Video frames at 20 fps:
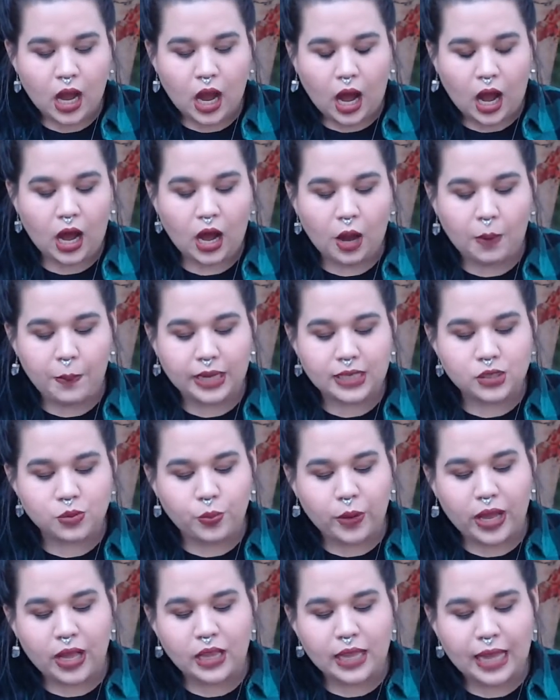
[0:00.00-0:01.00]
as
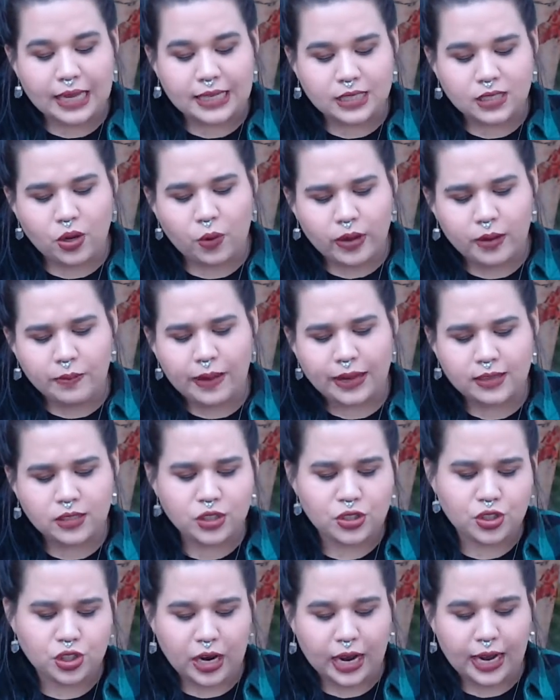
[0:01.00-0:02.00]
well as going back to
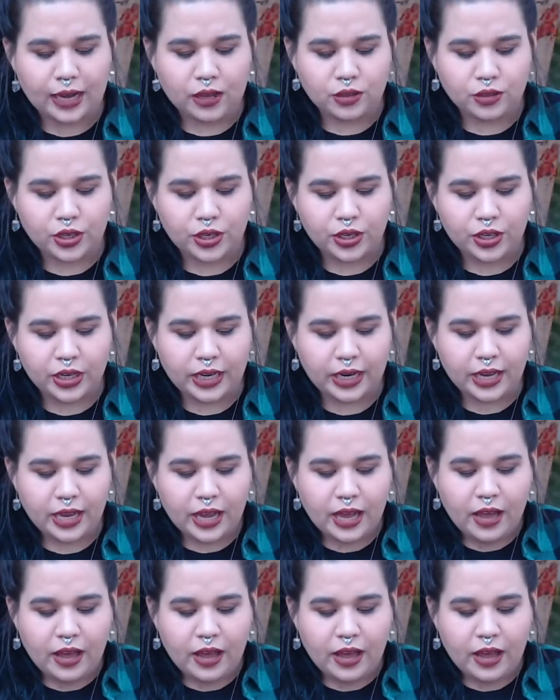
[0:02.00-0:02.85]
childhood.